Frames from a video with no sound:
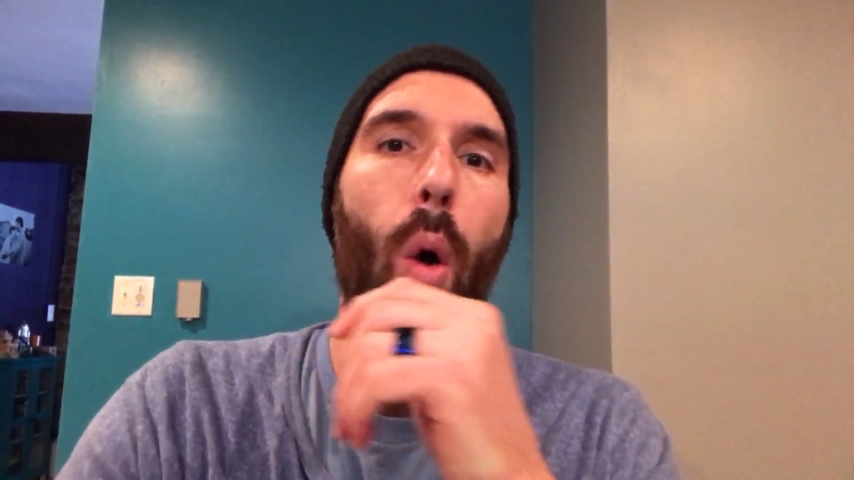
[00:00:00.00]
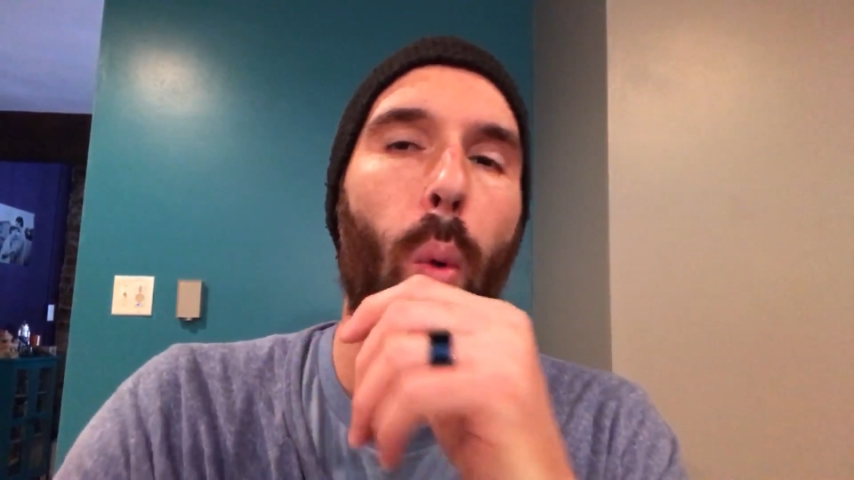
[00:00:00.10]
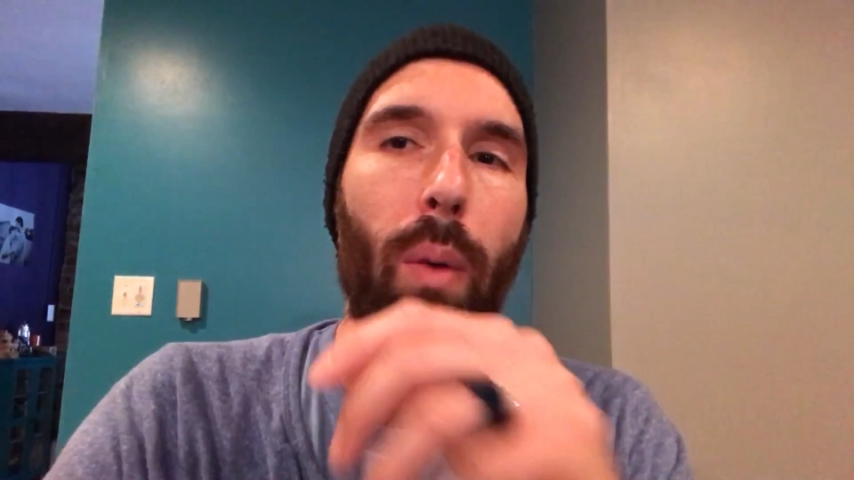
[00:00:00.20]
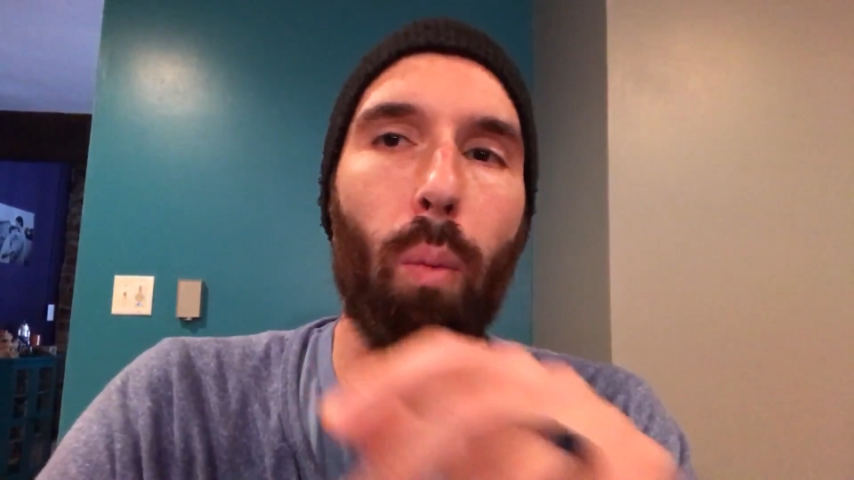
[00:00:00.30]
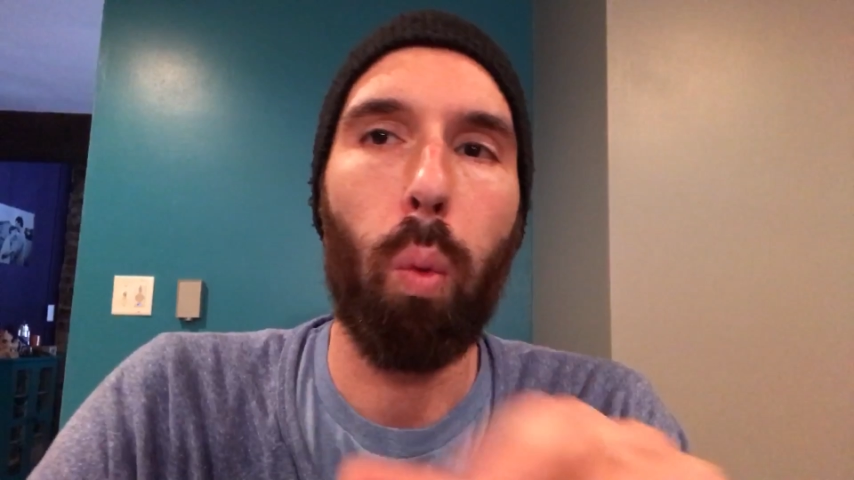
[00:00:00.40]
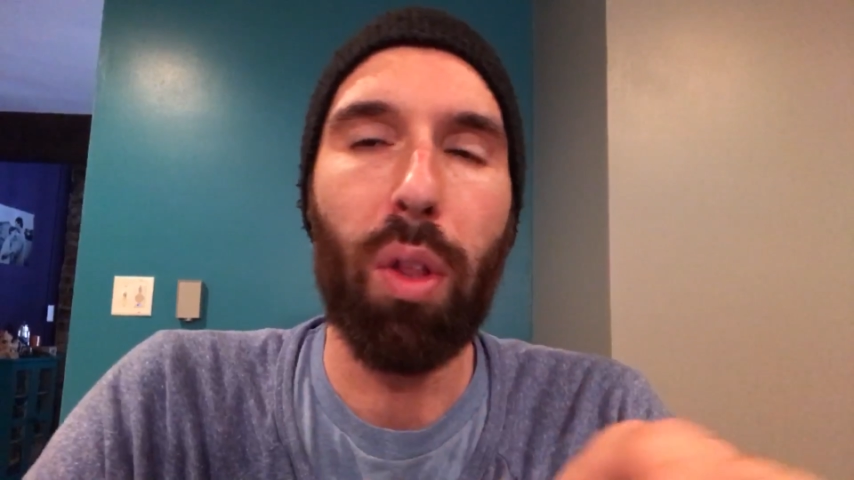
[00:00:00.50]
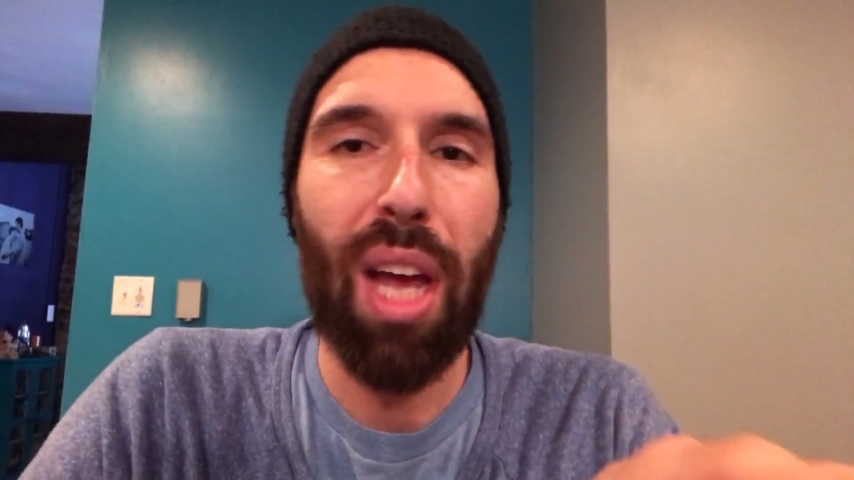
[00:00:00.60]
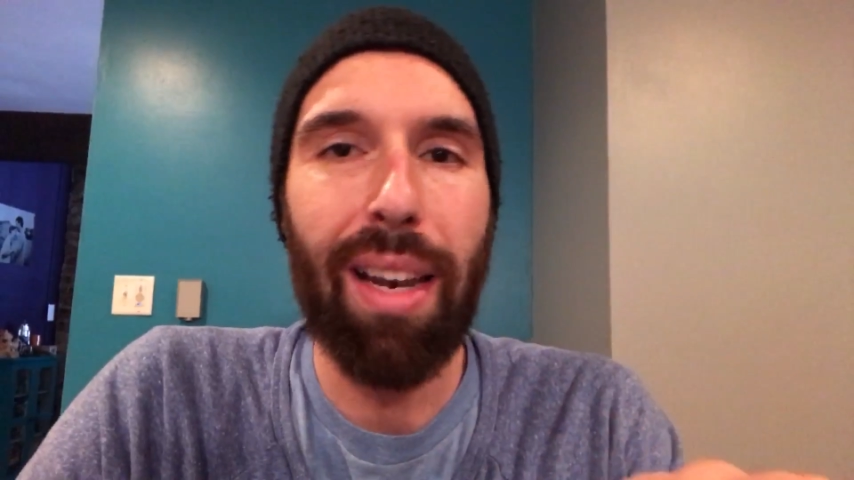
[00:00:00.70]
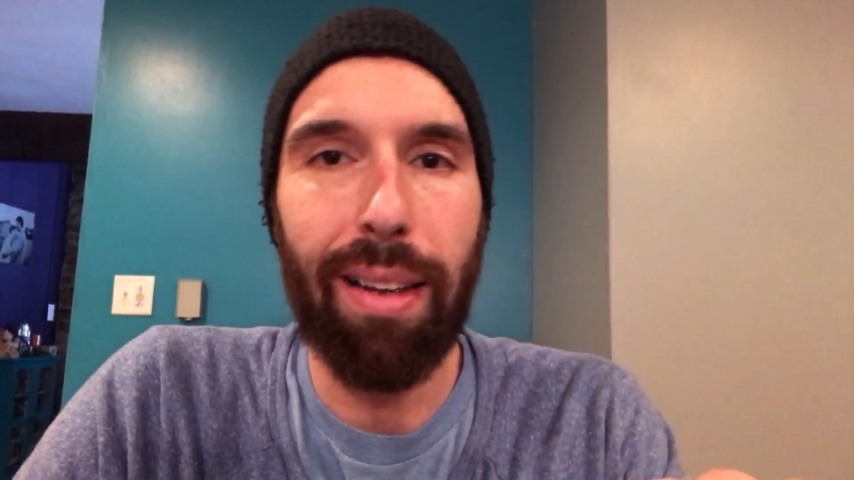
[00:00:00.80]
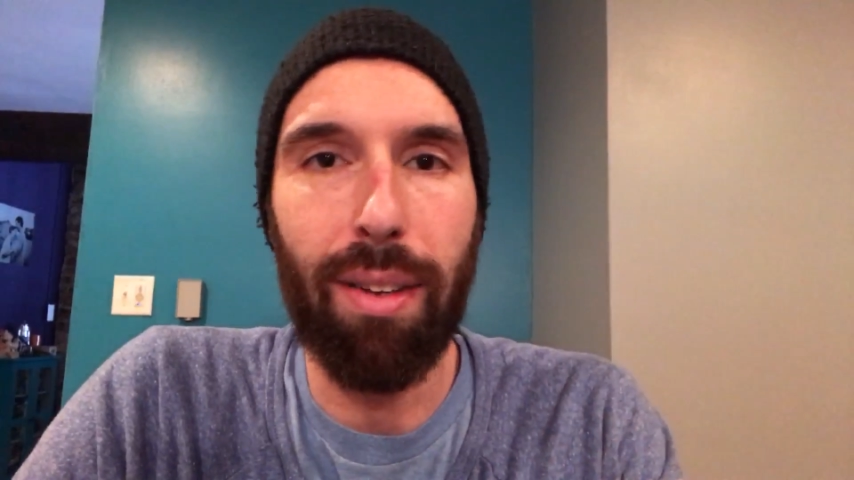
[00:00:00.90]
What
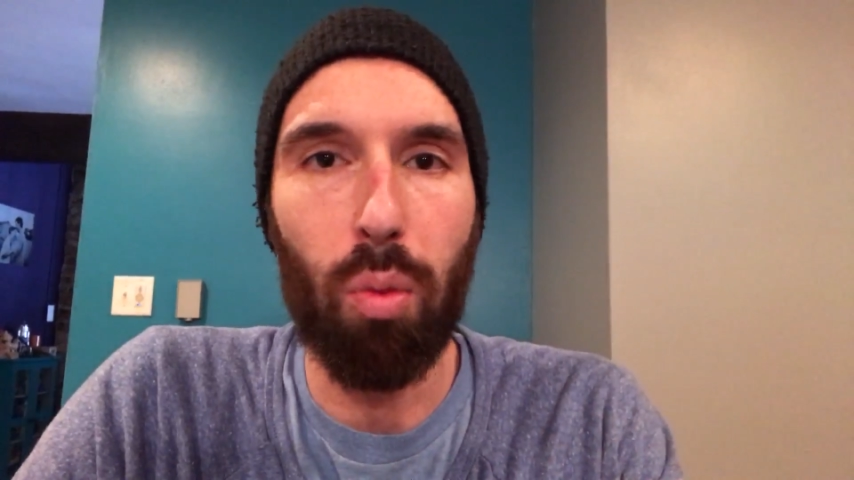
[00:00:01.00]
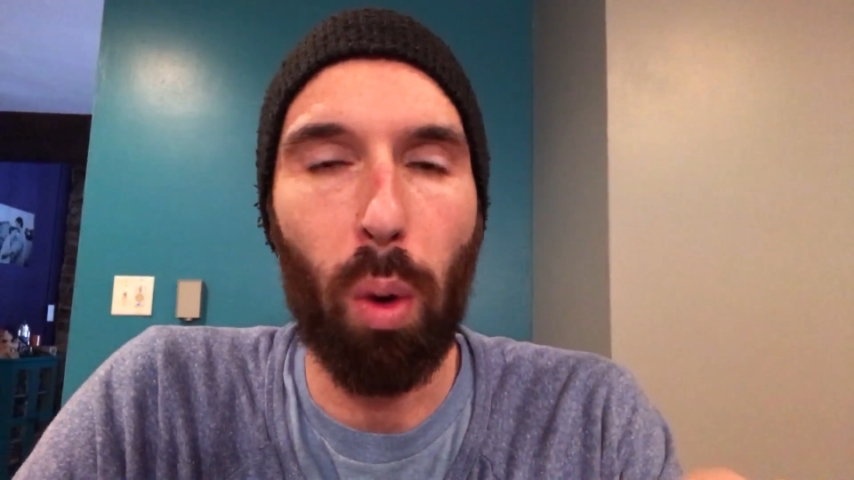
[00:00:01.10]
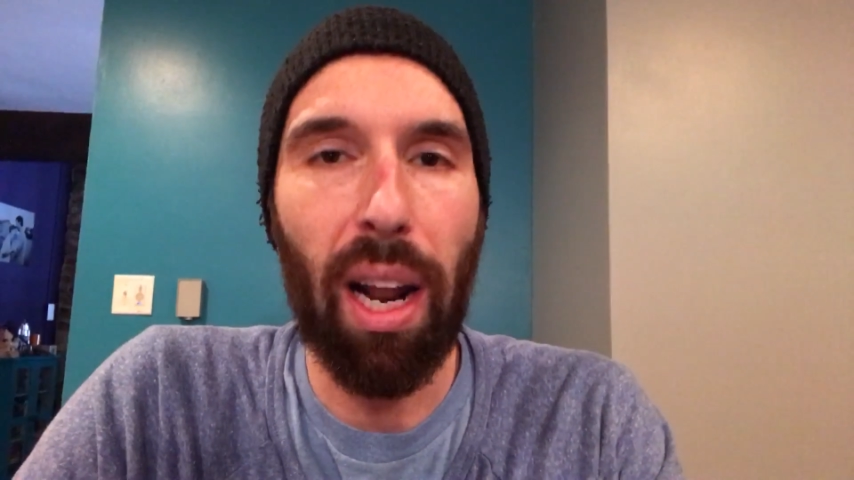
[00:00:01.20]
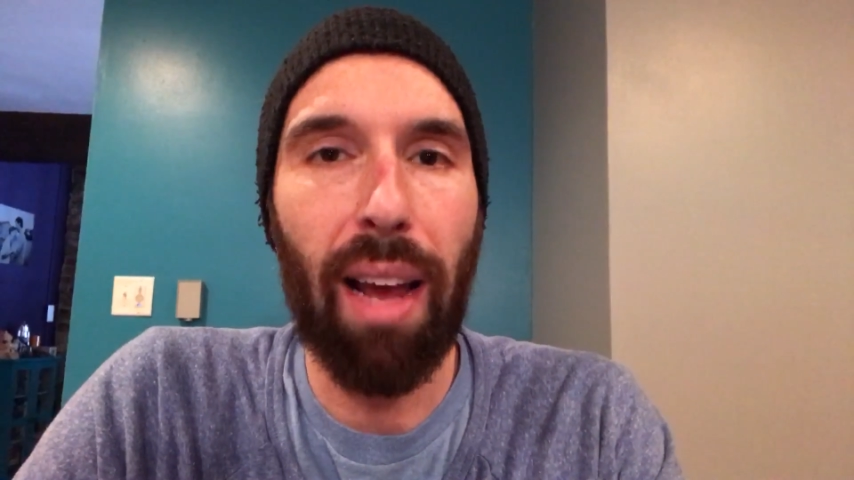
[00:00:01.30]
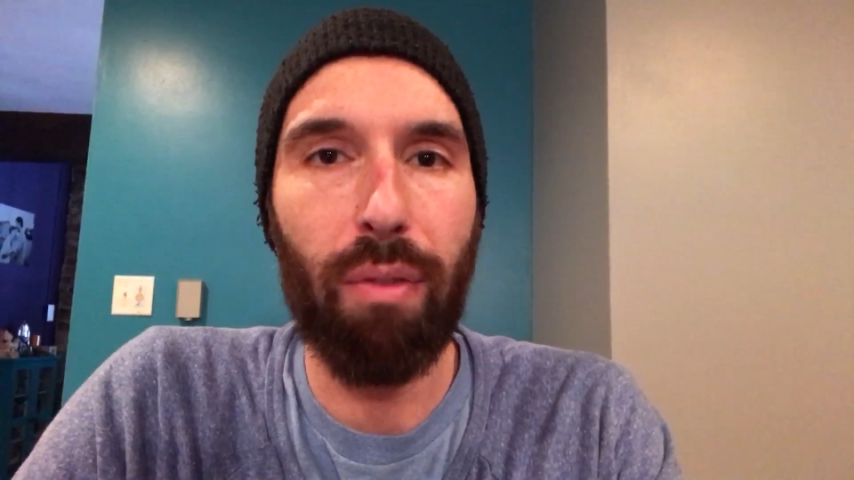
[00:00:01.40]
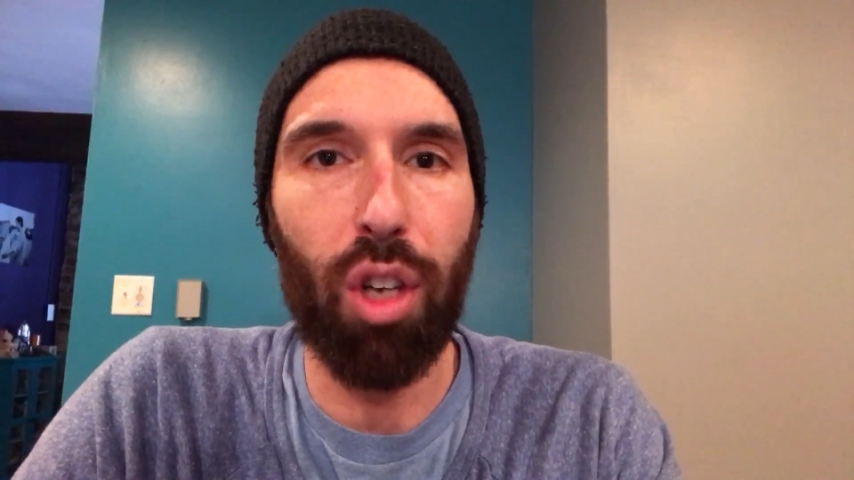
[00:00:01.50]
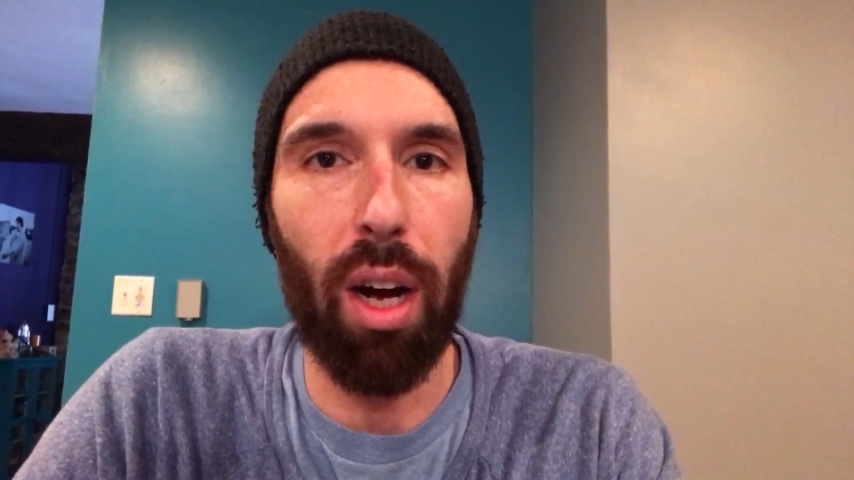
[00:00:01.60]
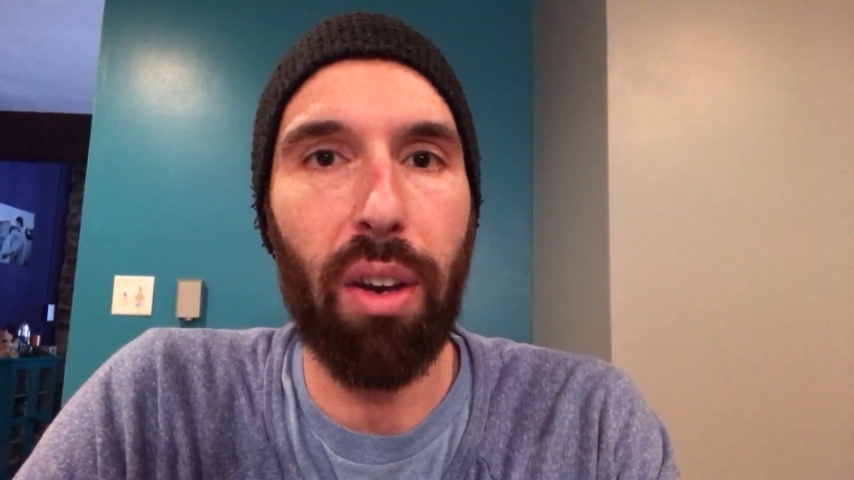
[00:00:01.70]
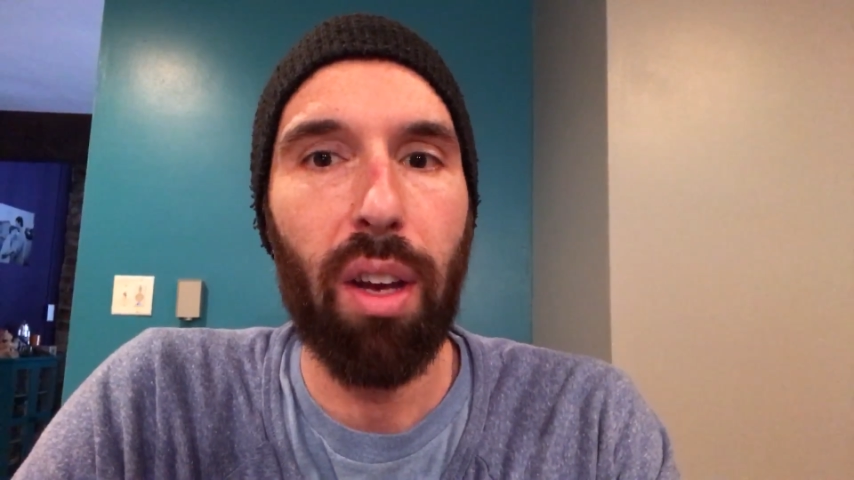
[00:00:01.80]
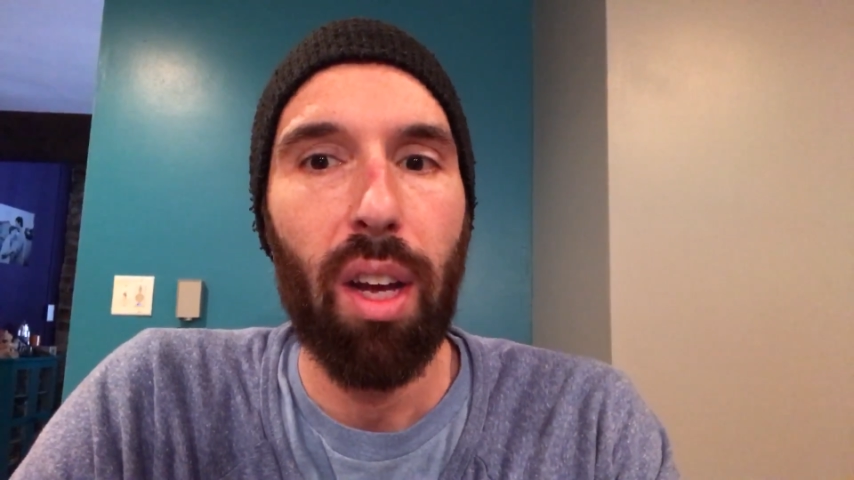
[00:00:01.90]
that is, what I've
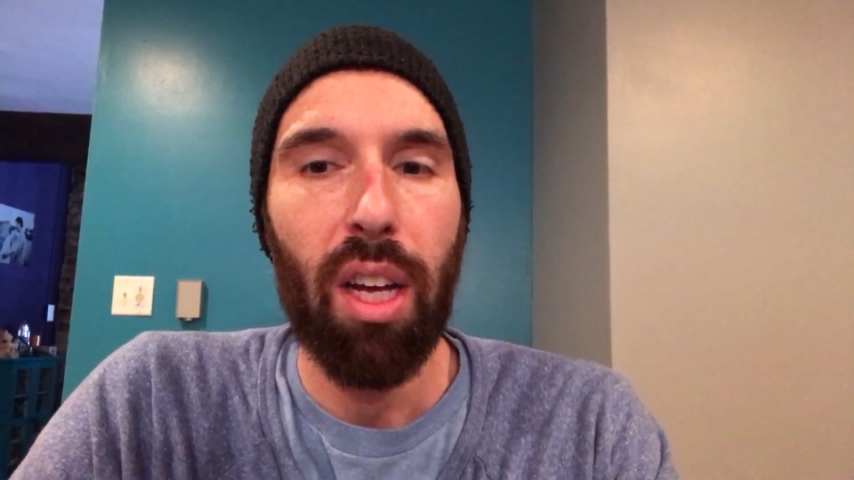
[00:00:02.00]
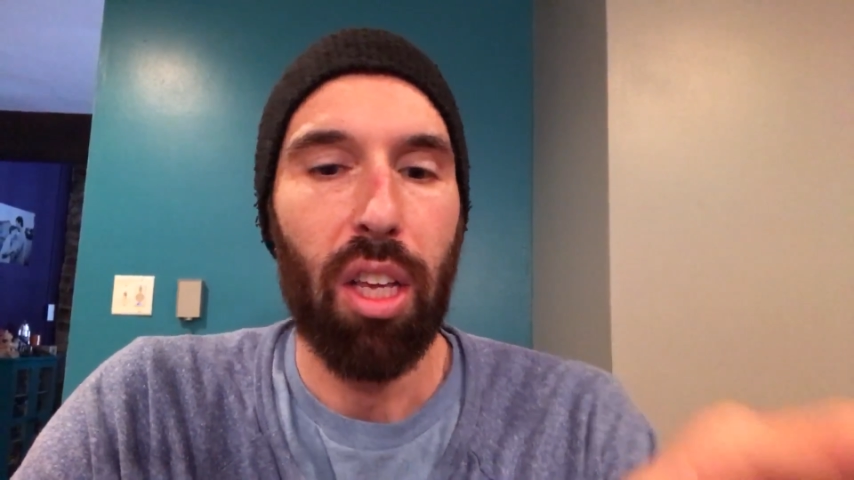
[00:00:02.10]
done